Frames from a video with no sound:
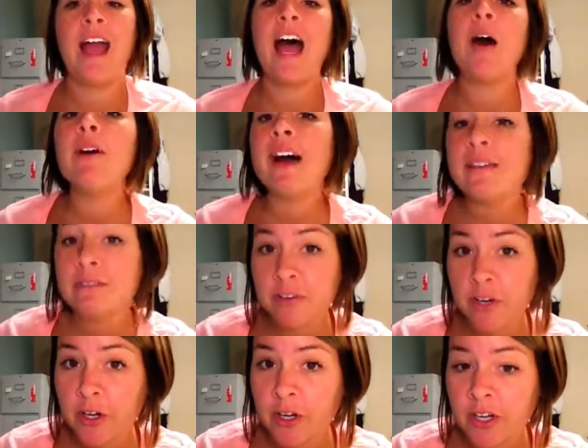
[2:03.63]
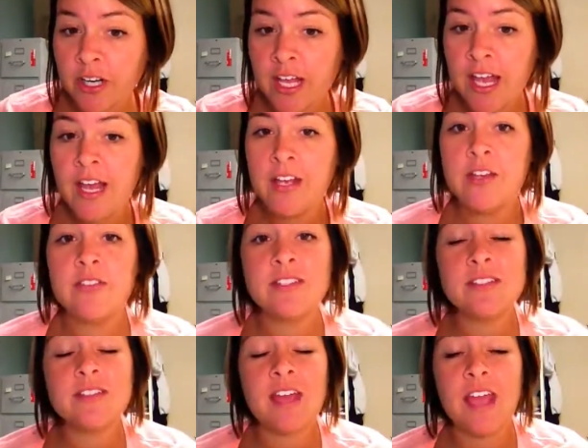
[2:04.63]
However,
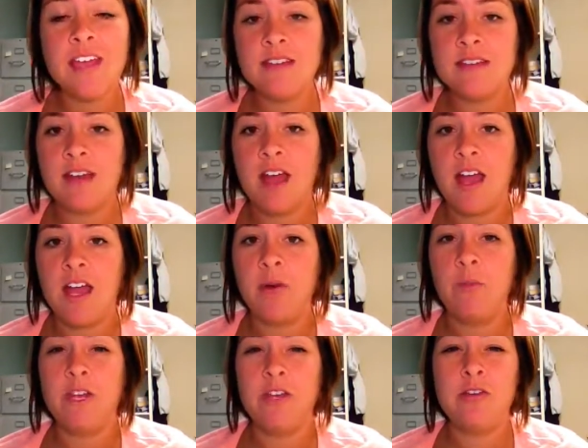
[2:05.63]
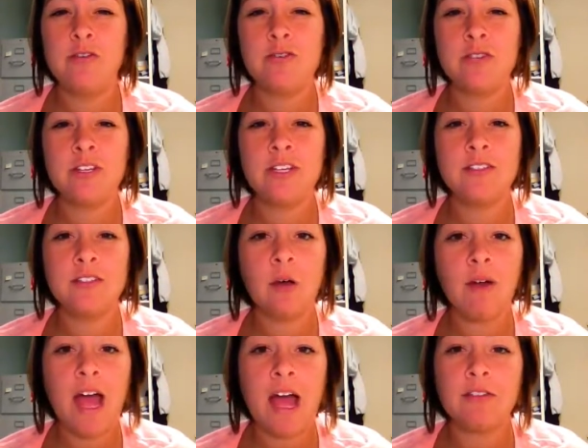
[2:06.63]
units 8 and 9, we usually
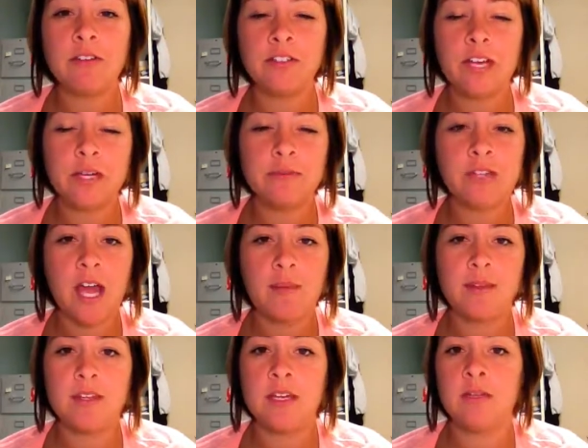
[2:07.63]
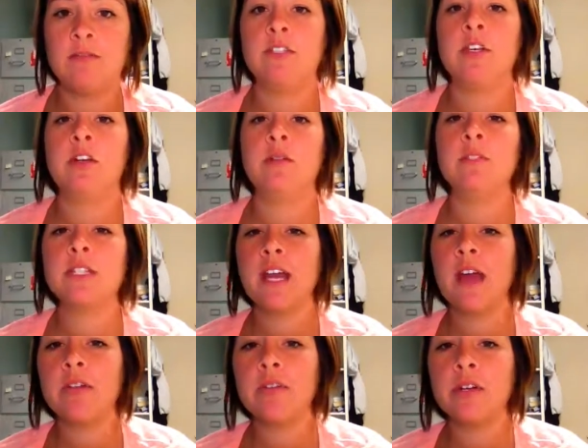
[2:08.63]
don't have a ton of time at the end of term to
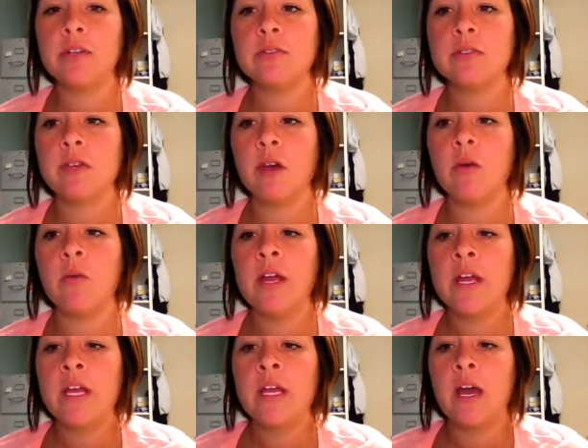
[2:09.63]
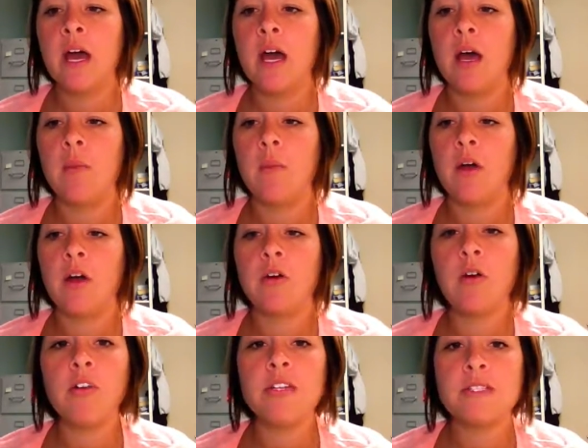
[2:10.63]
get through, so our
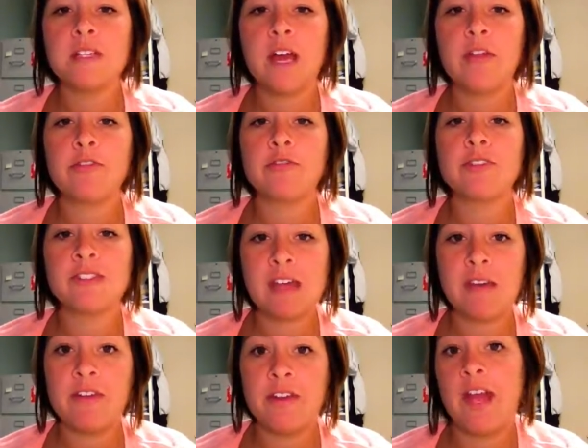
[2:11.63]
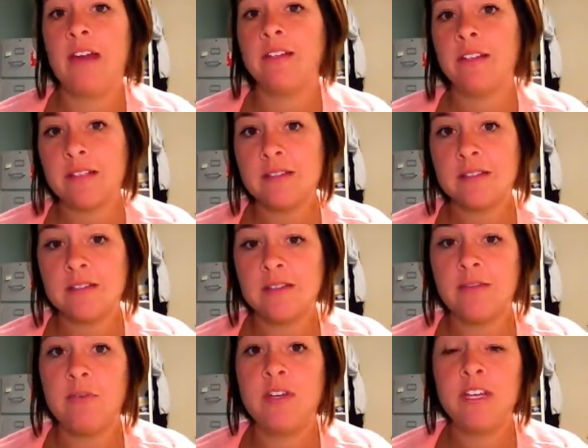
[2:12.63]
goal is to get through 7 at least.
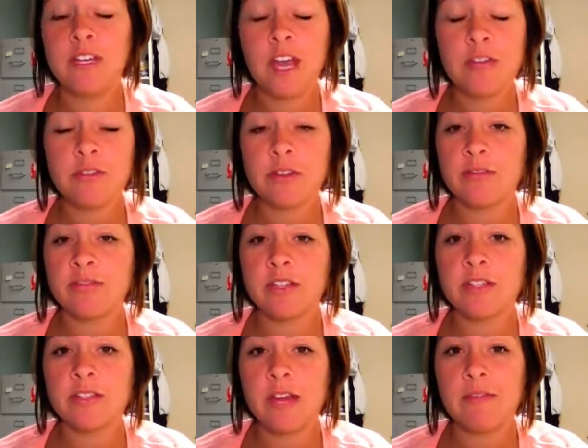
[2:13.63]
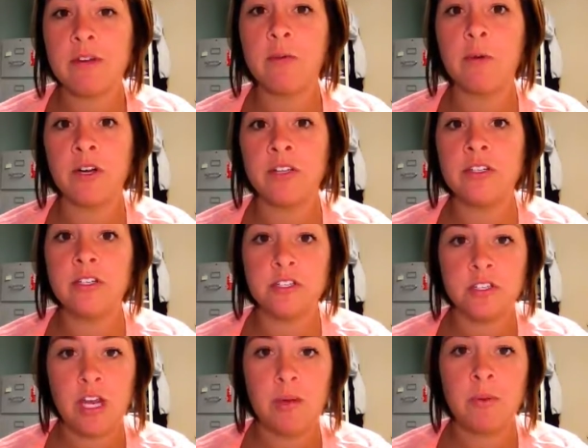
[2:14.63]
If we can get through the first 7, we're in good
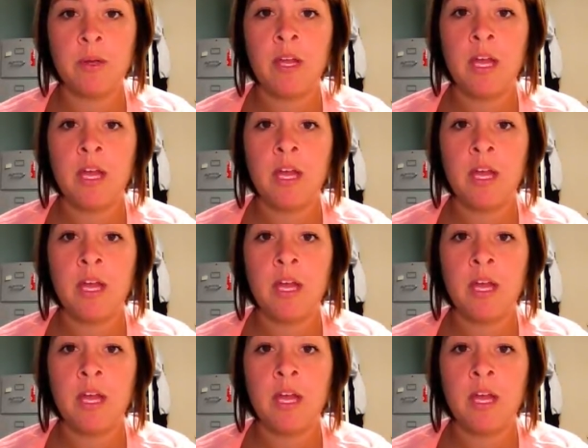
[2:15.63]
shape.